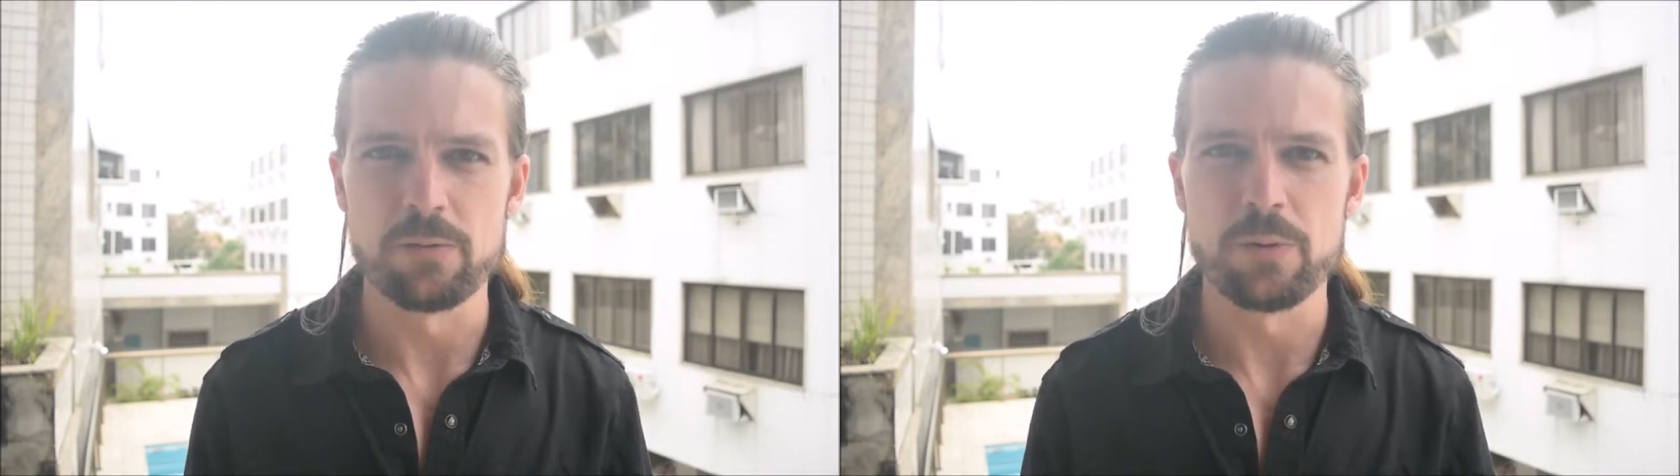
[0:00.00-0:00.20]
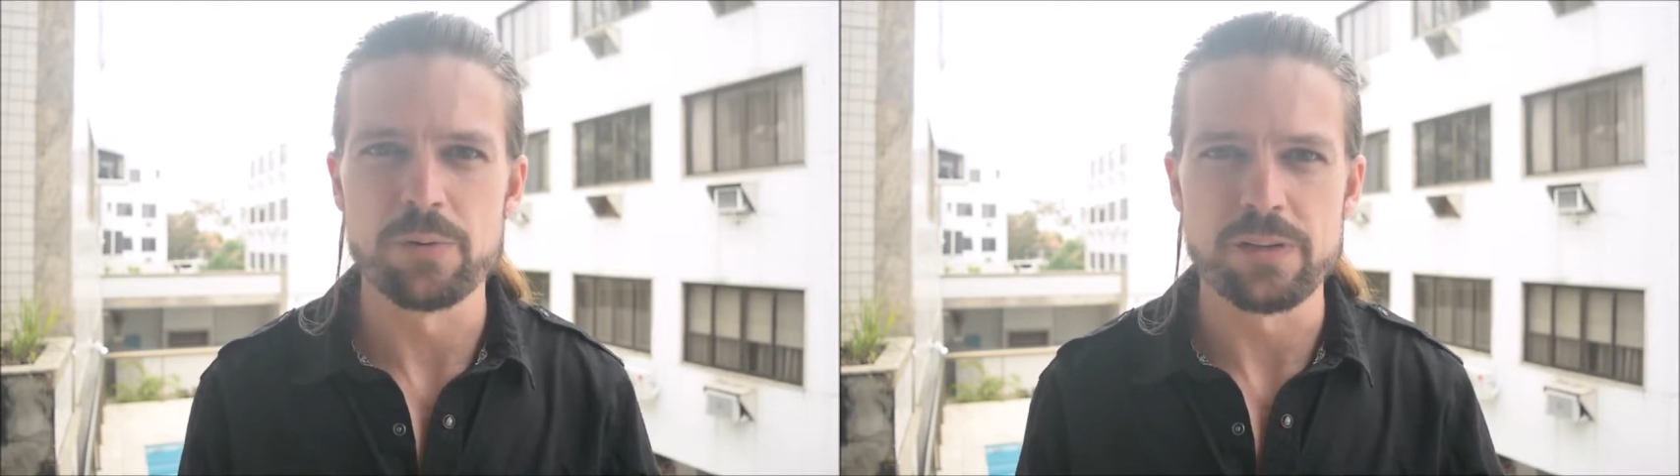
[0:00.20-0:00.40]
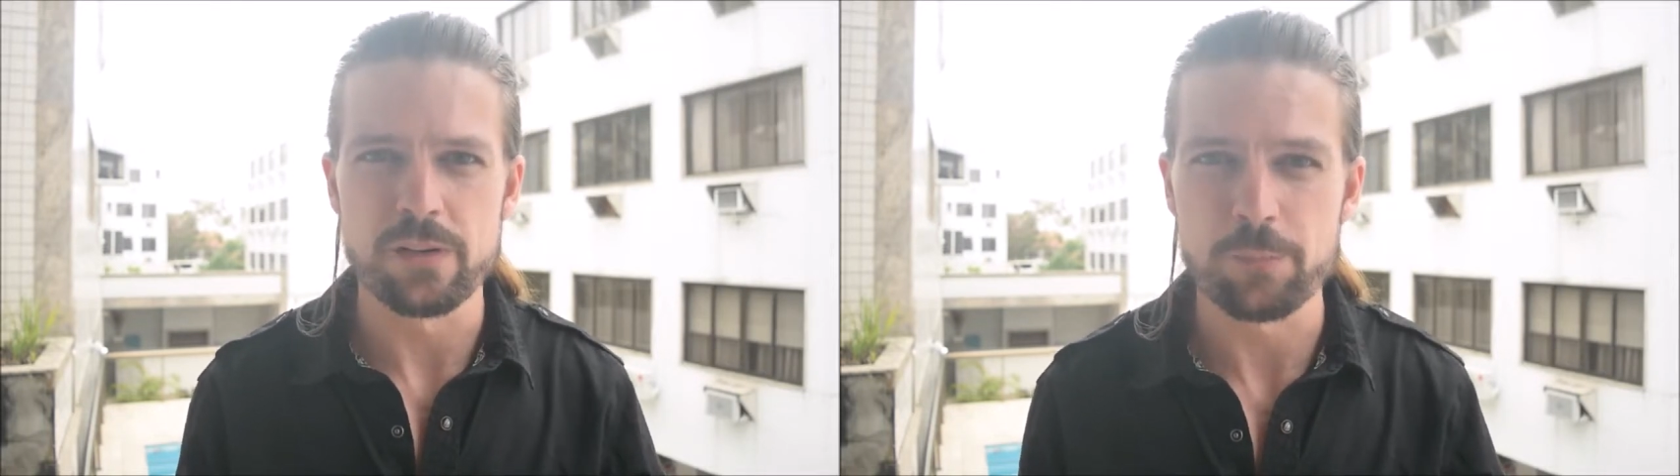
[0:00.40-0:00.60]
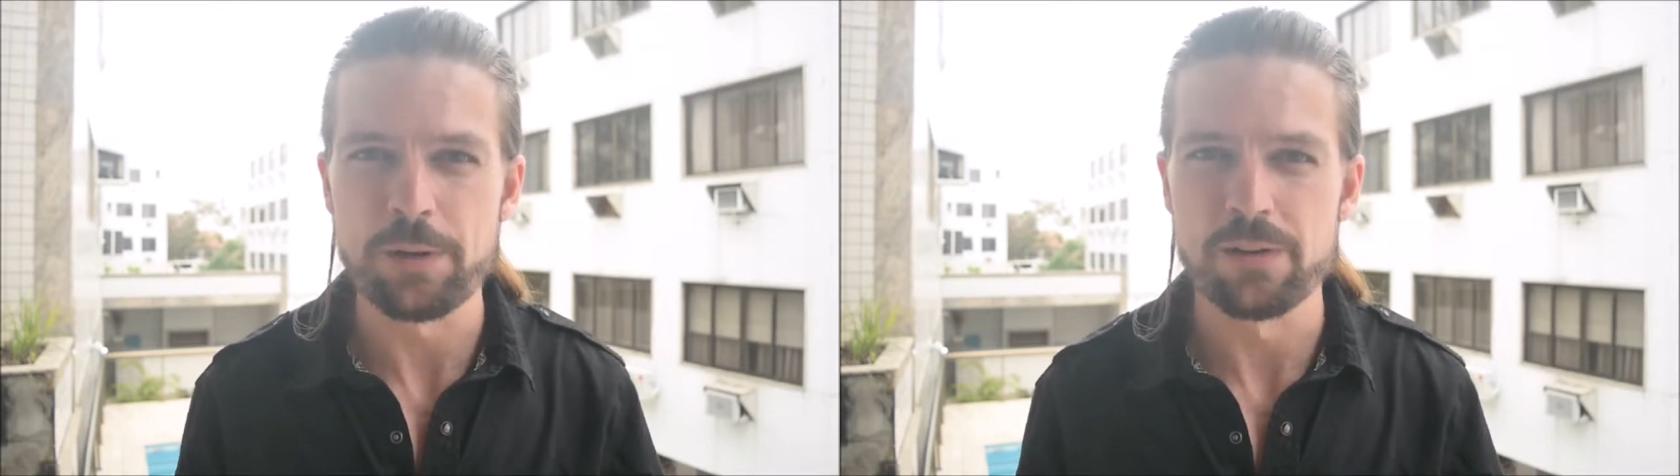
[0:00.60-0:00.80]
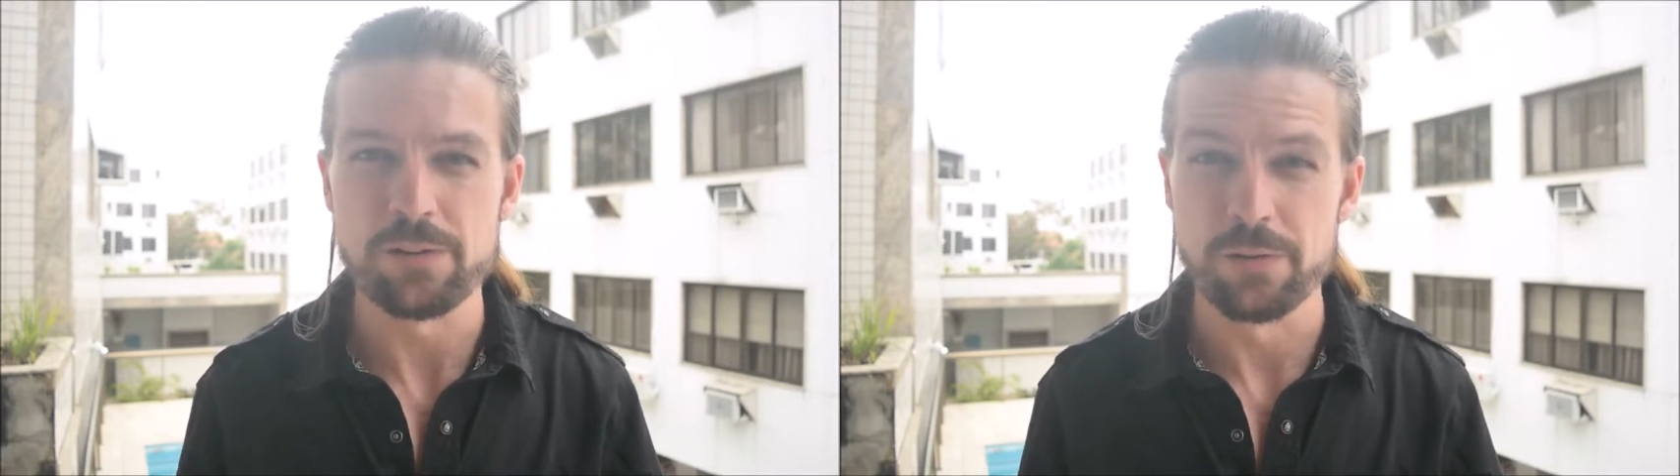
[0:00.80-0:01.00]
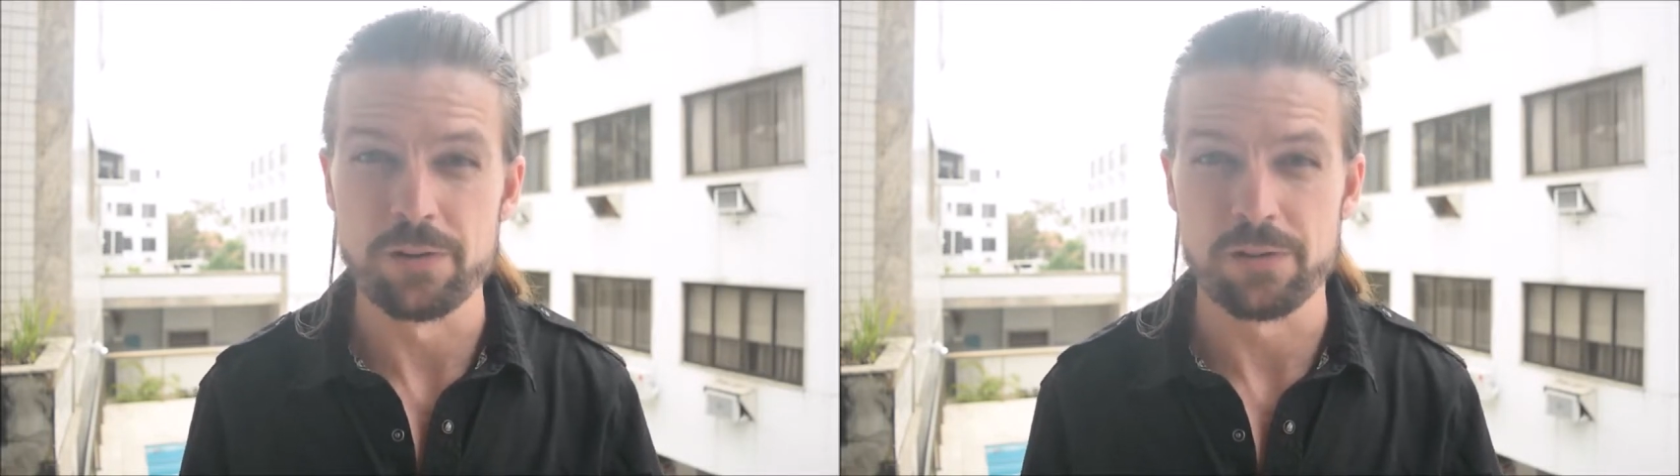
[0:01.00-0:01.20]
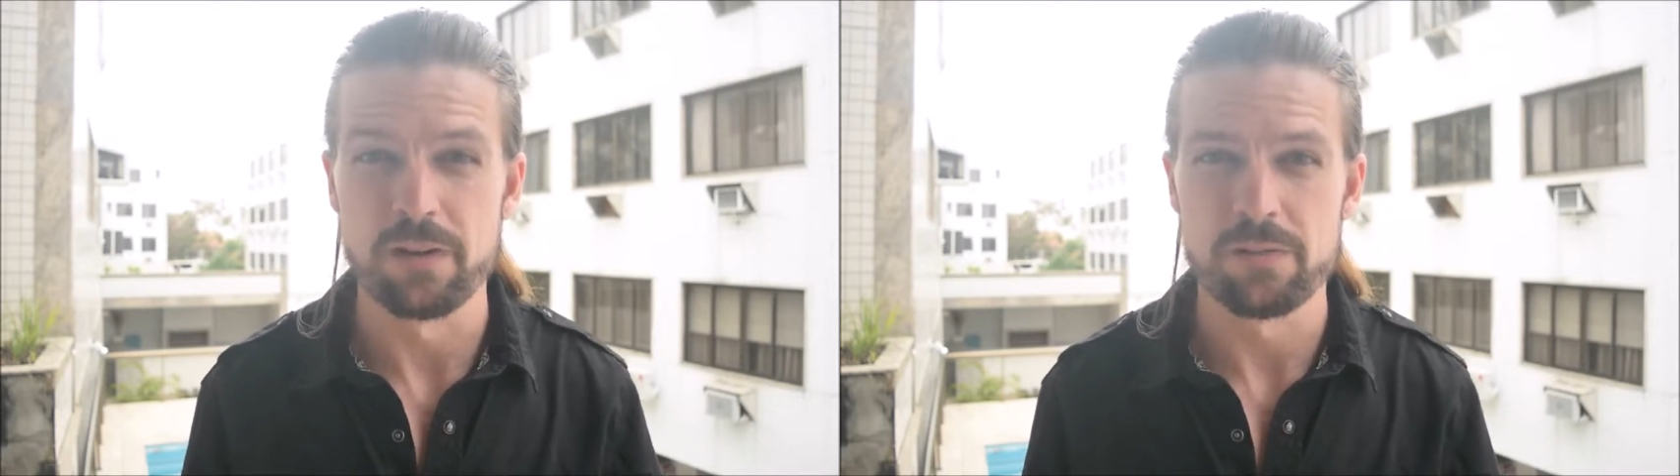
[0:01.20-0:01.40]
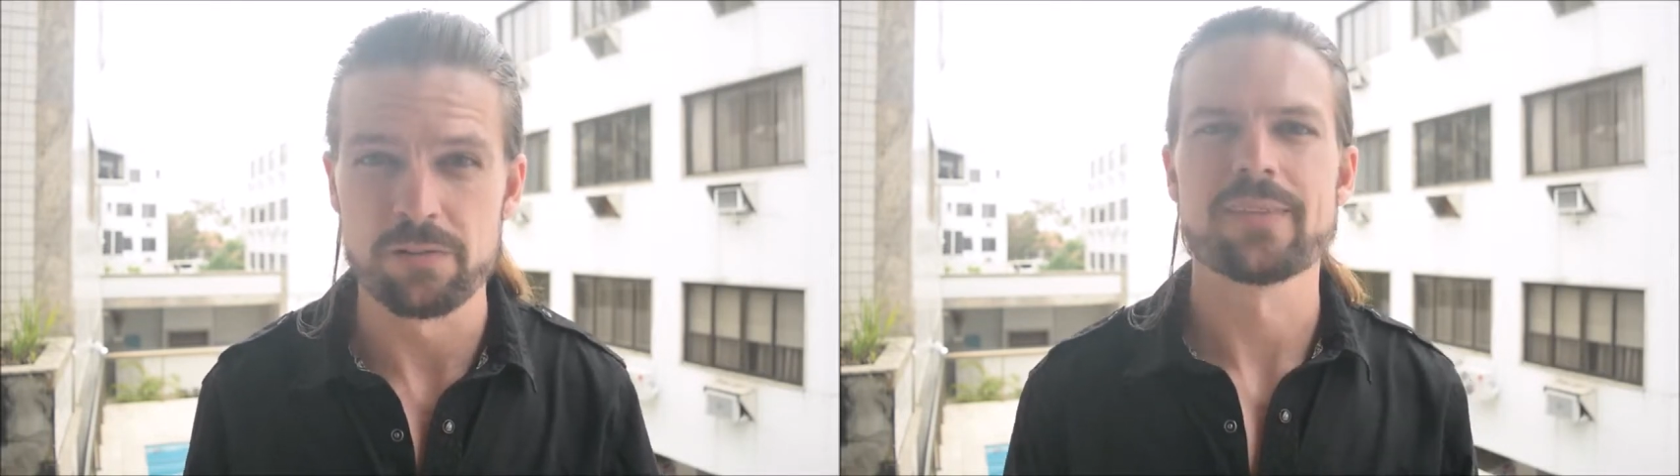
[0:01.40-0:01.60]
ruin the experience for
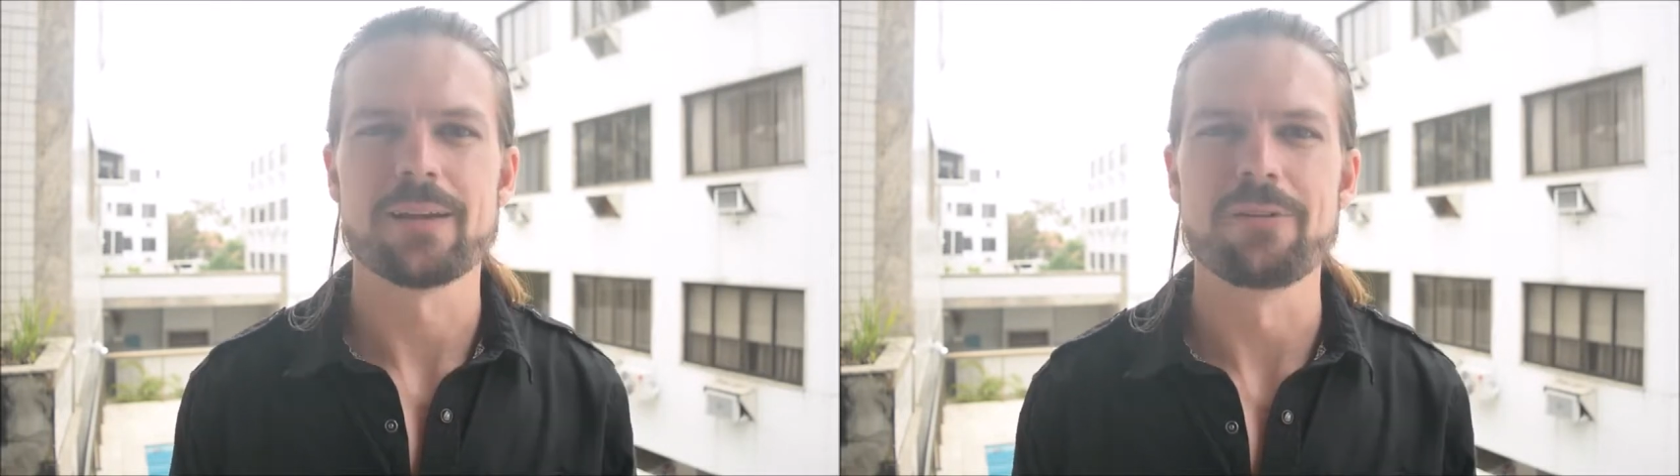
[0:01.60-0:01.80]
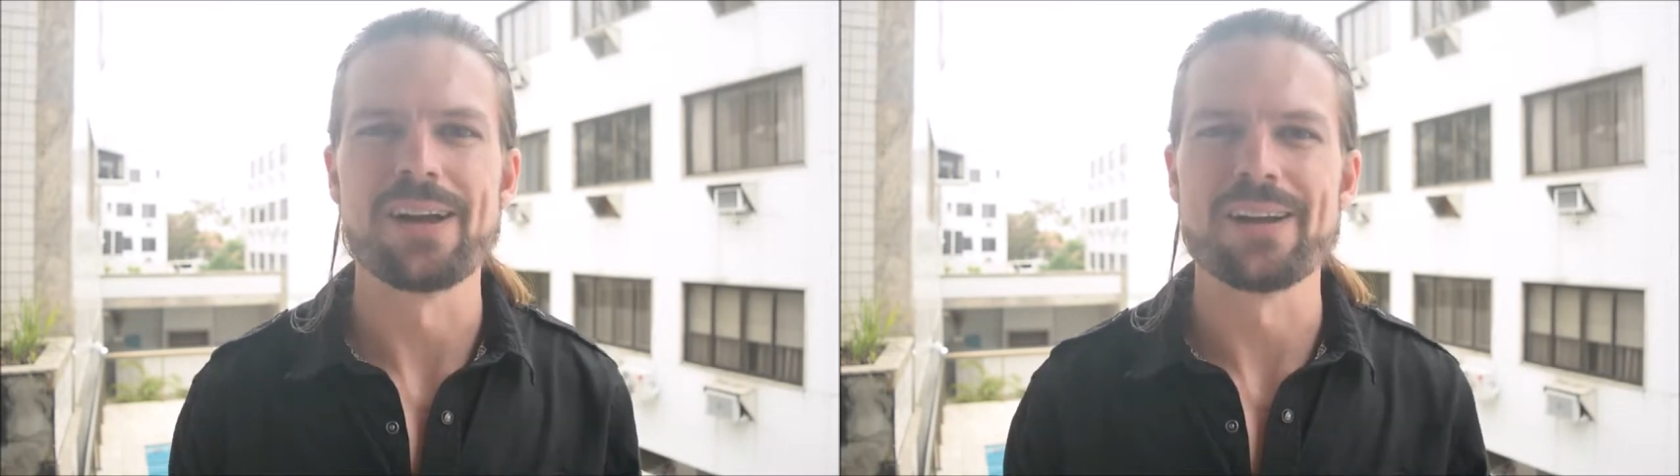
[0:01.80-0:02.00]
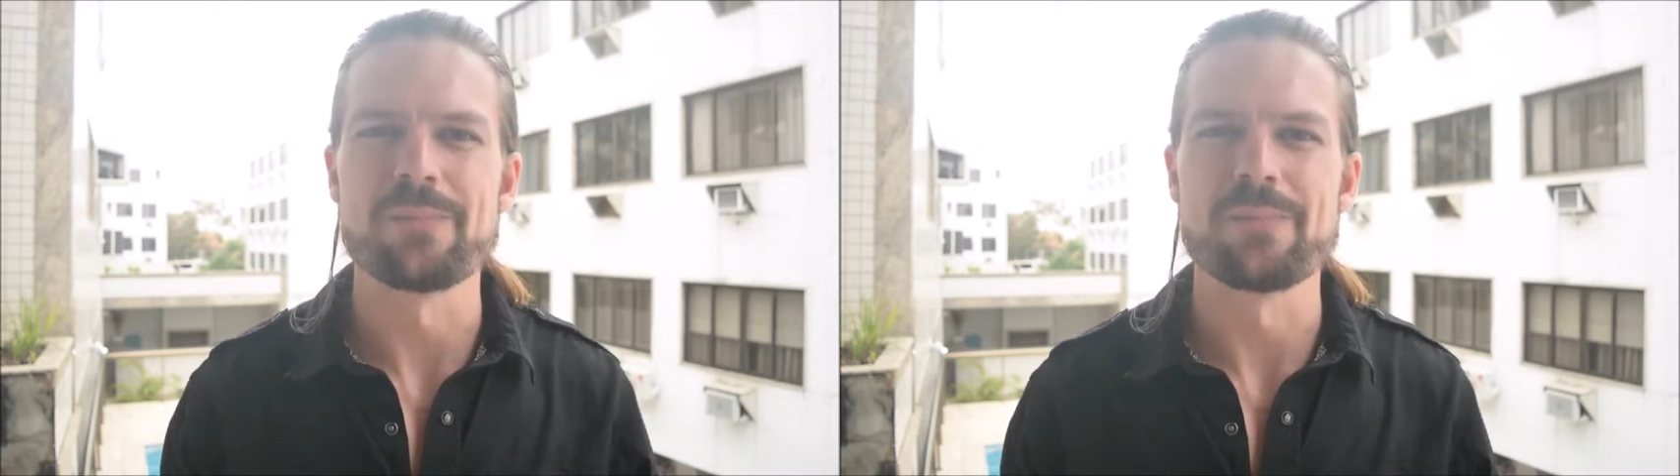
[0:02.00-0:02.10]
yourself, right?